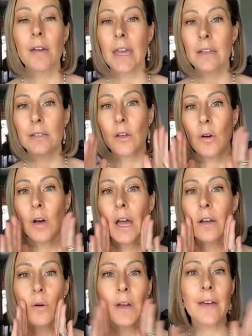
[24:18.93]
Okay,
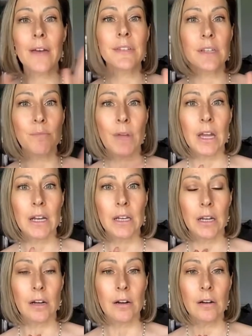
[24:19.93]
so I know I have some
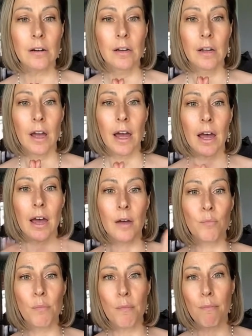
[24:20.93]
men here.
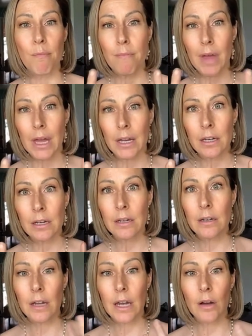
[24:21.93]
Um, men,
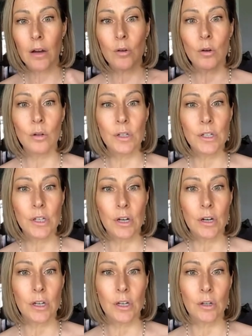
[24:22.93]
how old
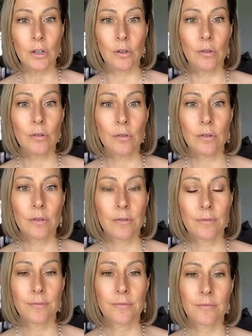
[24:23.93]
are you?
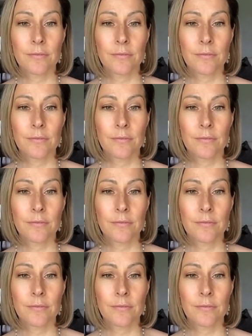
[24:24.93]
Yeah.